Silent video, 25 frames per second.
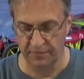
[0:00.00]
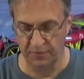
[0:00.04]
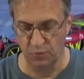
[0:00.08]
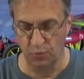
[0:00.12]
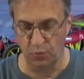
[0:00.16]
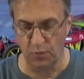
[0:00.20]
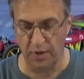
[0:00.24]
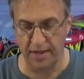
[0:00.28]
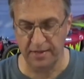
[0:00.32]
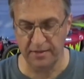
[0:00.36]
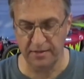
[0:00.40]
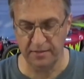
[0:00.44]

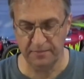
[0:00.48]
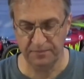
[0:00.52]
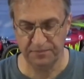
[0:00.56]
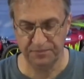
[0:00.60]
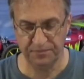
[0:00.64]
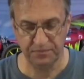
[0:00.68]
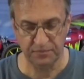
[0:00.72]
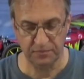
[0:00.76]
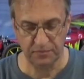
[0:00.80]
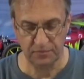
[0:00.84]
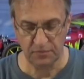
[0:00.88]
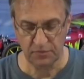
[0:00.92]
1,
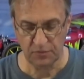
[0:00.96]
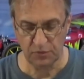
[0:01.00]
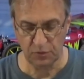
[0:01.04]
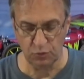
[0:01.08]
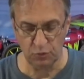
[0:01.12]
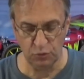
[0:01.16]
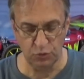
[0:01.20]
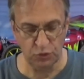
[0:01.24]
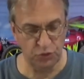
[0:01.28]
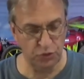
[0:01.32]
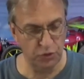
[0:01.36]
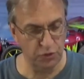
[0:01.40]

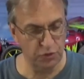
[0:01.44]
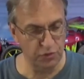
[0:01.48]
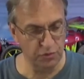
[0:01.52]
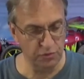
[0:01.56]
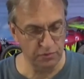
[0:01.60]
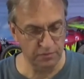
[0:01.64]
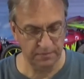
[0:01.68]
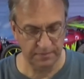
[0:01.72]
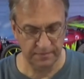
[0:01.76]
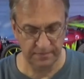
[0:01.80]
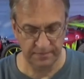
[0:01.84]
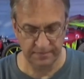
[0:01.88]
2,
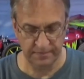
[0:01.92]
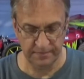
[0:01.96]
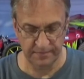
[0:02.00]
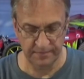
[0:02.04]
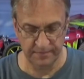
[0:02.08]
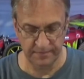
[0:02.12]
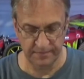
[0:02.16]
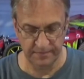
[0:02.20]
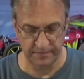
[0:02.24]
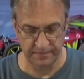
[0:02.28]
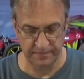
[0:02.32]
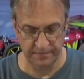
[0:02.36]

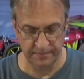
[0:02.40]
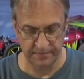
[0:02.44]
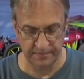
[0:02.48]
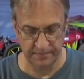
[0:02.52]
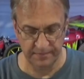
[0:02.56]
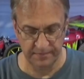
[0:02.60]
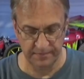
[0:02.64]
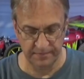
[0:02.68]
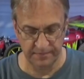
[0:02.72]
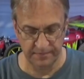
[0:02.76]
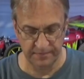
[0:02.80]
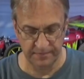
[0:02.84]

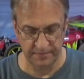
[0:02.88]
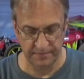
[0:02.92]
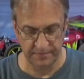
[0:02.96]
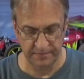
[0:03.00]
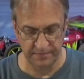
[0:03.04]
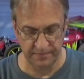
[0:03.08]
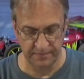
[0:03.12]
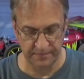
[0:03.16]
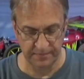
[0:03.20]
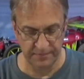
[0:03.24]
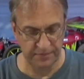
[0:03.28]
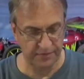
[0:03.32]

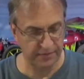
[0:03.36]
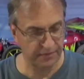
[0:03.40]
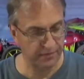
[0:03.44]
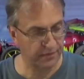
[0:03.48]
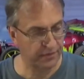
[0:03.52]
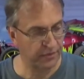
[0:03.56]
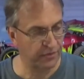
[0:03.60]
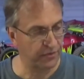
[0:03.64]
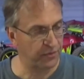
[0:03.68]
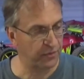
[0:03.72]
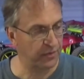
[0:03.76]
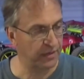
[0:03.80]

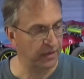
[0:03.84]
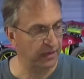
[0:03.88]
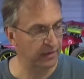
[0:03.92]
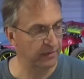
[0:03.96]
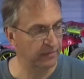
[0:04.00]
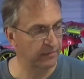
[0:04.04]
3.